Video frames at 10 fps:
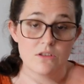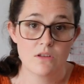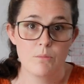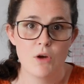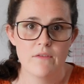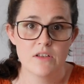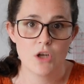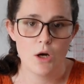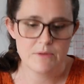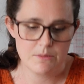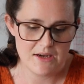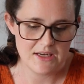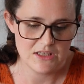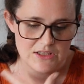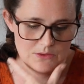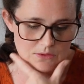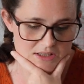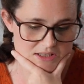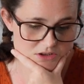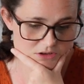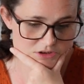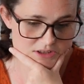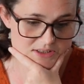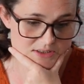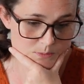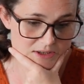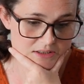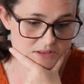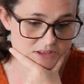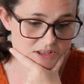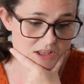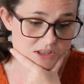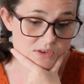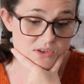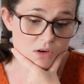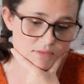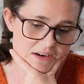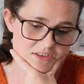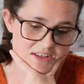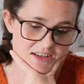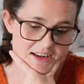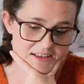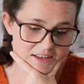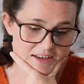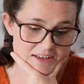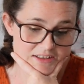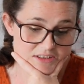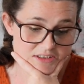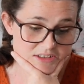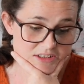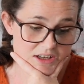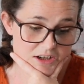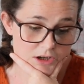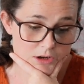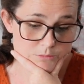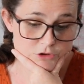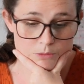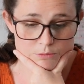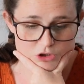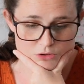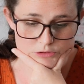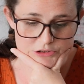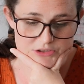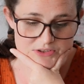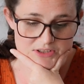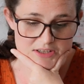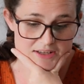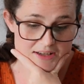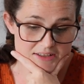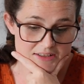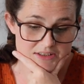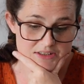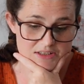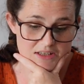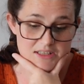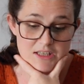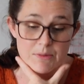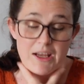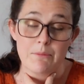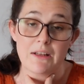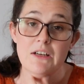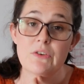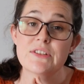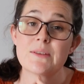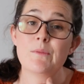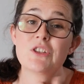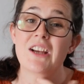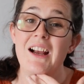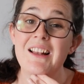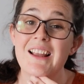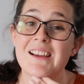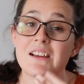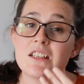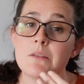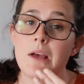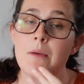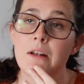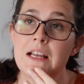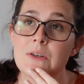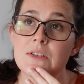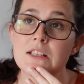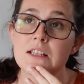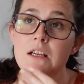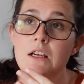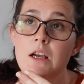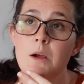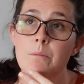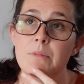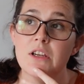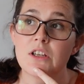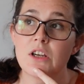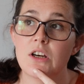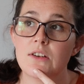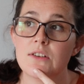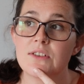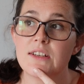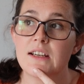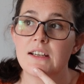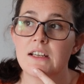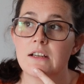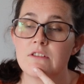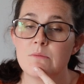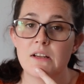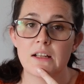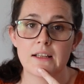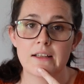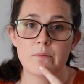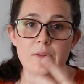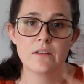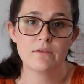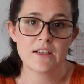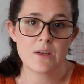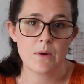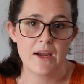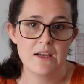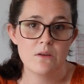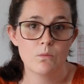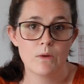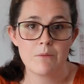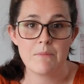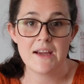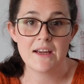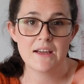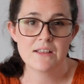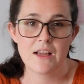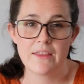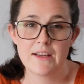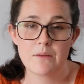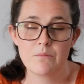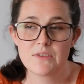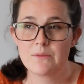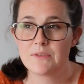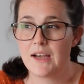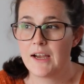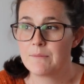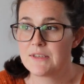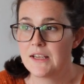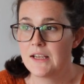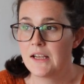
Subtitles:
the perfect top to make into a t-shirt dress as well. So it's got a rounded neckline, dropped shoulders, and a deep hem allowance, which I like a deep hem allowance because it gives me a little bit of leeway when I'm making. So I think sometimes